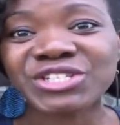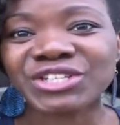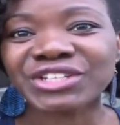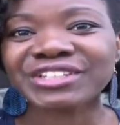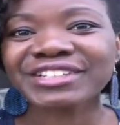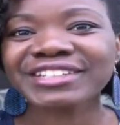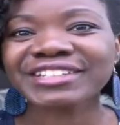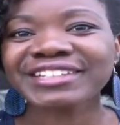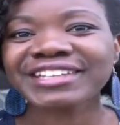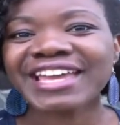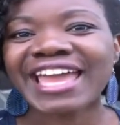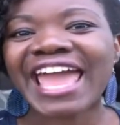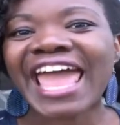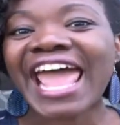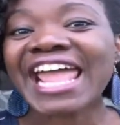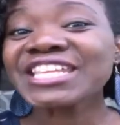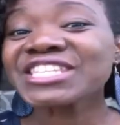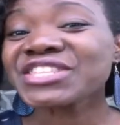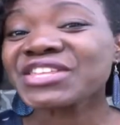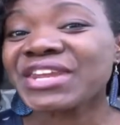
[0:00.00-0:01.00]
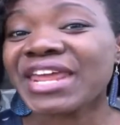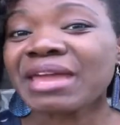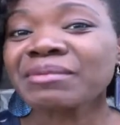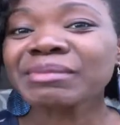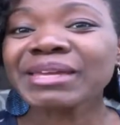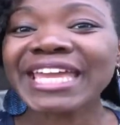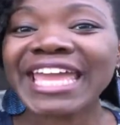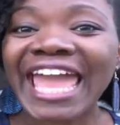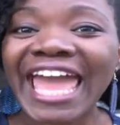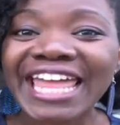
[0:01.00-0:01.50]
for the sake of friends
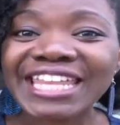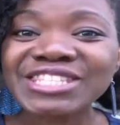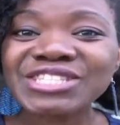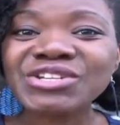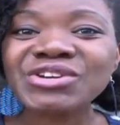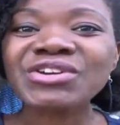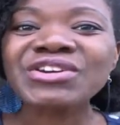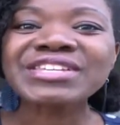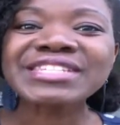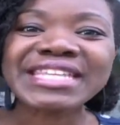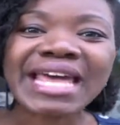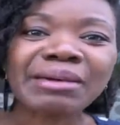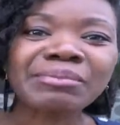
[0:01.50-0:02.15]
and family and